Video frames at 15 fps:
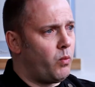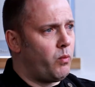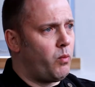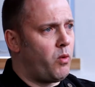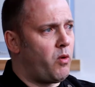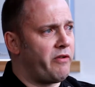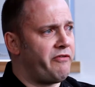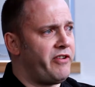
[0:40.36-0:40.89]

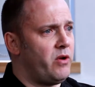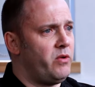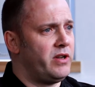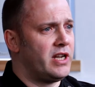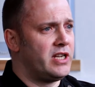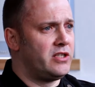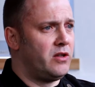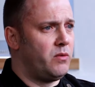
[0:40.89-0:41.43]
What I found
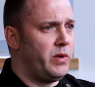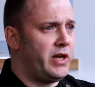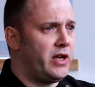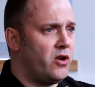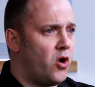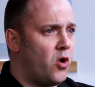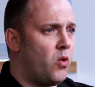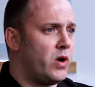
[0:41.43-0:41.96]
is that we
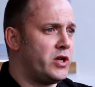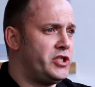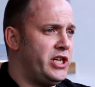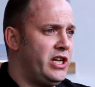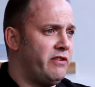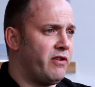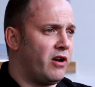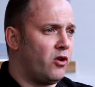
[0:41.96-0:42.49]
can all
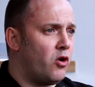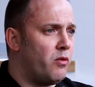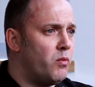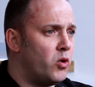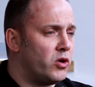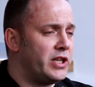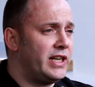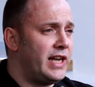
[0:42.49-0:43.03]
achieve a lot
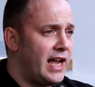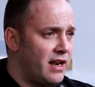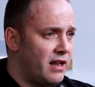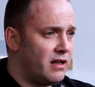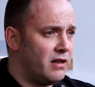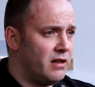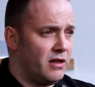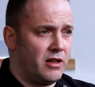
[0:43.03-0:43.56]
more
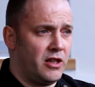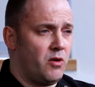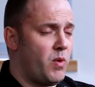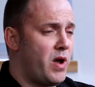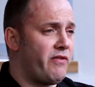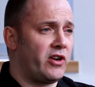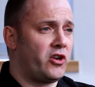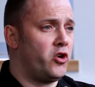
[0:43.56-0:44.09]
together than
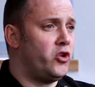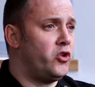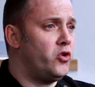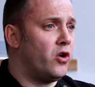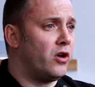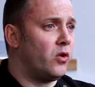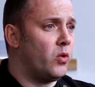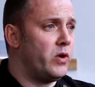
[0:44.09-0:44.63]
we ever could
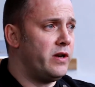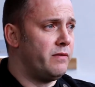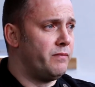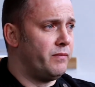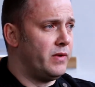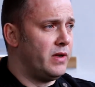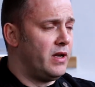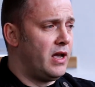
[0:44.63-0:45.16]
do alone.
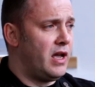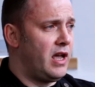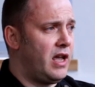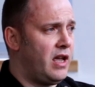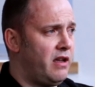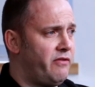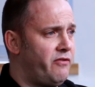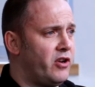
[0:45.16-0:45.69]

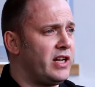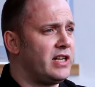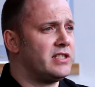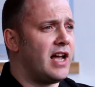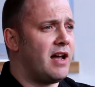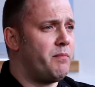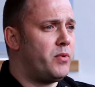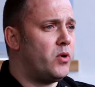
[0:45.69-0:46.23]
For
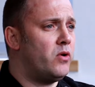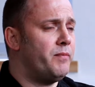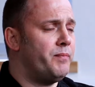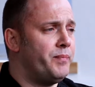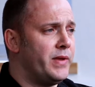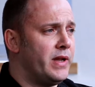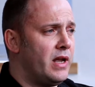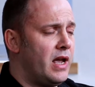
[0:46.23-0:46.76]
example,
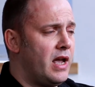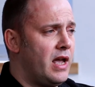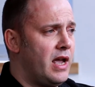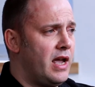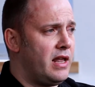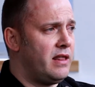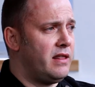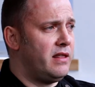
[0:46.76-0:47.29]

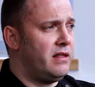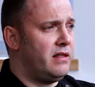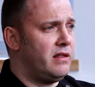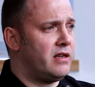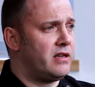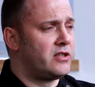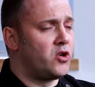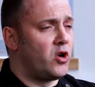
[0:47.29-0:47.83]

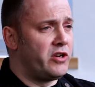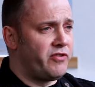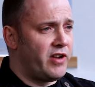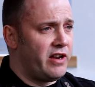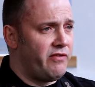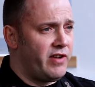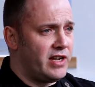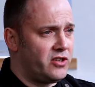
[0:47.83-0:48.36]
the Scottish
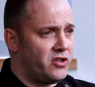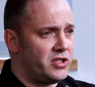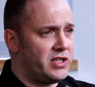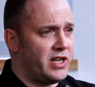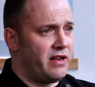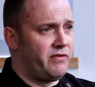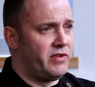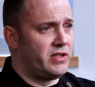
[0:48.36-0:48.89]
Fire and Rescue
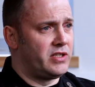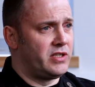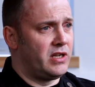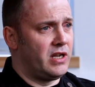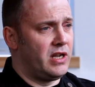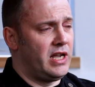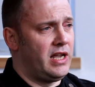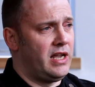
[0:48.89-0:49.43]
Service
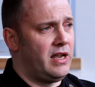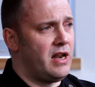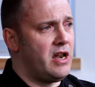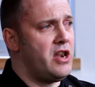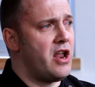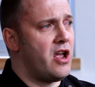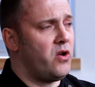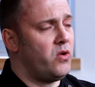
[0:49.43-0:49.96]

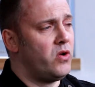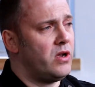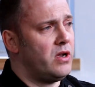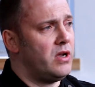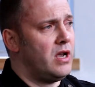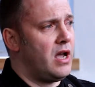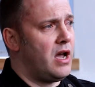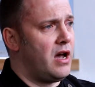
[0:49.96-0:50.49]
now
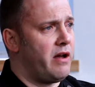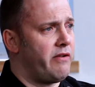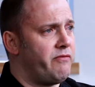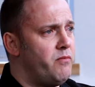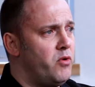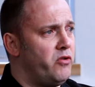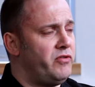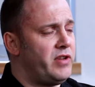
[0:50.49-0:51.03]
have
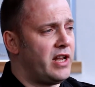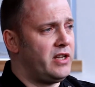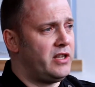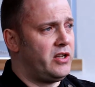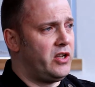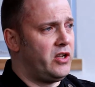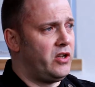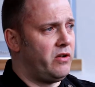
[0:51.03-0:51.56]
moved
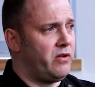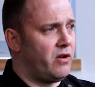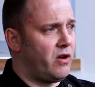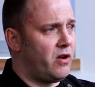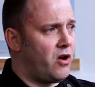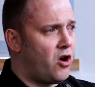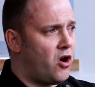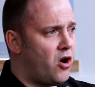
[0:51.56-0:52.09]
into
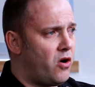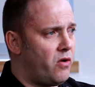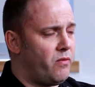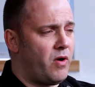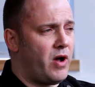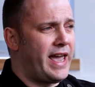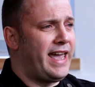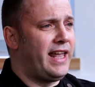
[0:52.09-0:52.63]

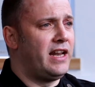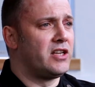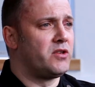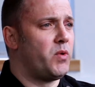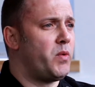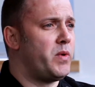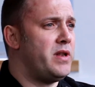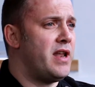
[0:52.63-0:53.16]

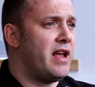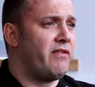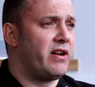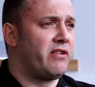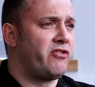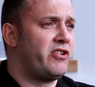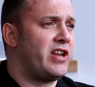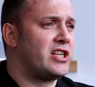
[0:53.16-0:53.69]
areas we would never
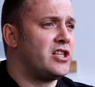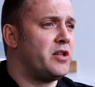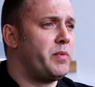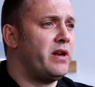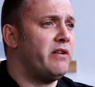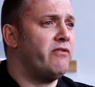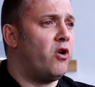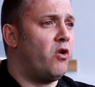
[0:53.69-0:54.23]
have traditionally
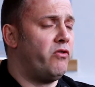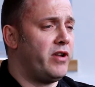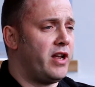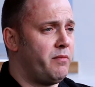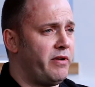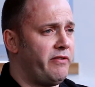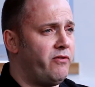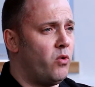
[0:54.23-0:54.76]
been involved
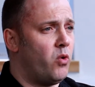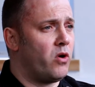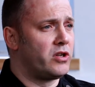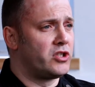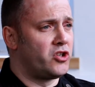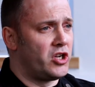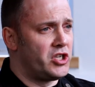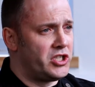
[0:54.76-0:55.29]
in before,
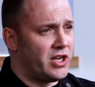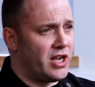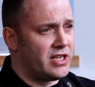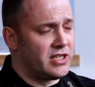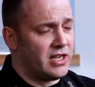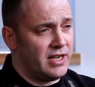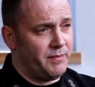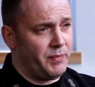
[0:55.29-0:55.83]
such as